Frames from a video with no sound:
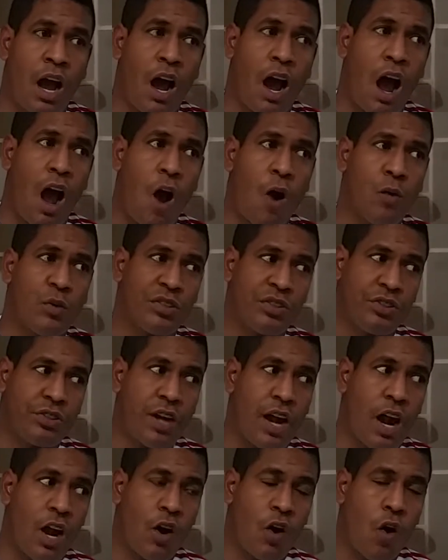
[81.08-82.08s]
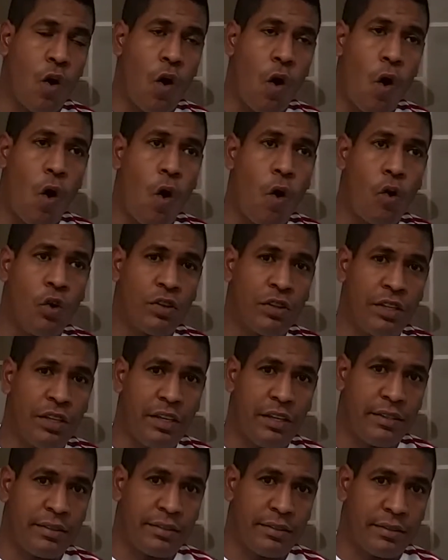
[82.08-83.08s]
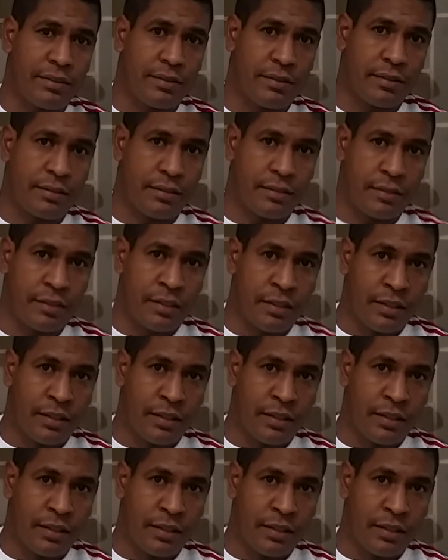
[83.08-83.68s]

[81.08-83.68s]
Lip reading: how start all this